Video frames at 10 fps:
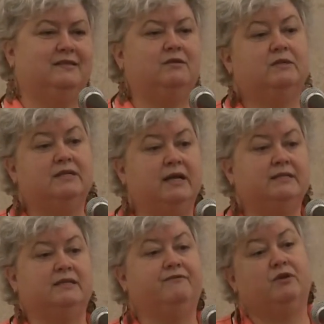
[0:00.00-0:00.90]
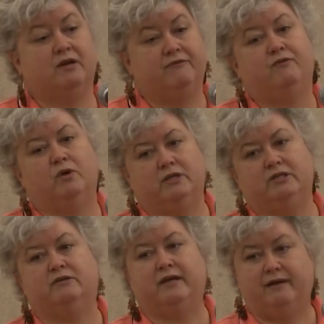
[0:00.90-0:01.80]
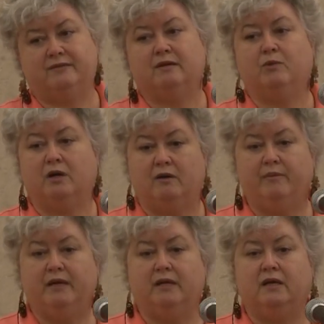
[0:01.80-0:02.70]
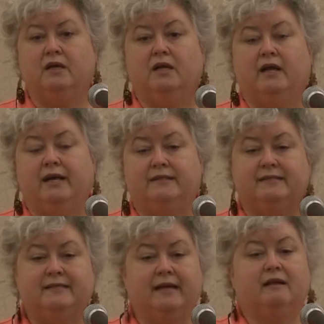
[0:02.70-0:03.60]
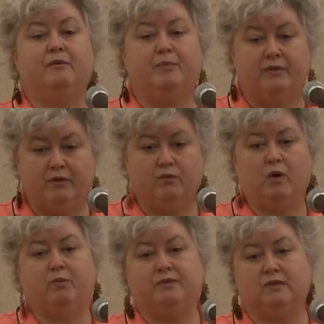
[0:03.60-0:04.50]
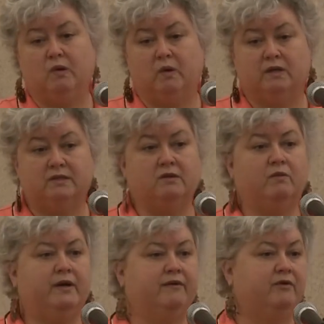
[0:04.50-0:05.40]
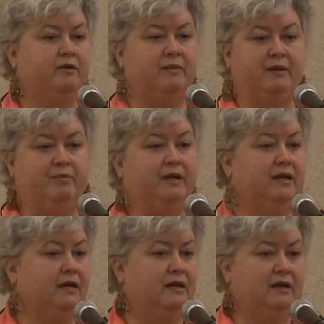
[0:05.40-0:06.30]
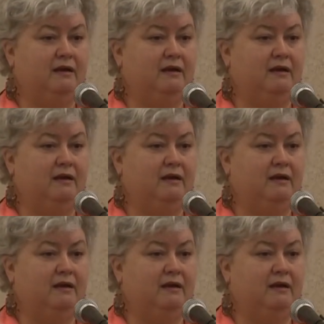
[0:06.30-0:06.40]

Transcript: So it's nice if you can afford to have someone come in and set up the ropes course or whatever it might be.